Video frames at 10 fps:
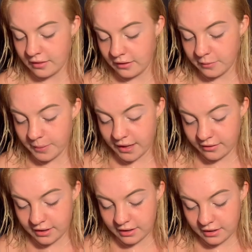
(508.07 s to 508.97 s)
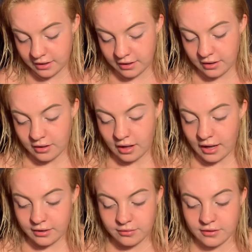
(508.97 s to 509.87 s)
This palette,
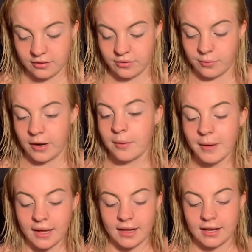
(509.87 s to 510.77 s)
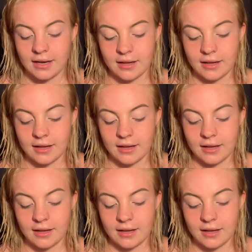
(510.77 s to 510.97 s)
I used to swear by it.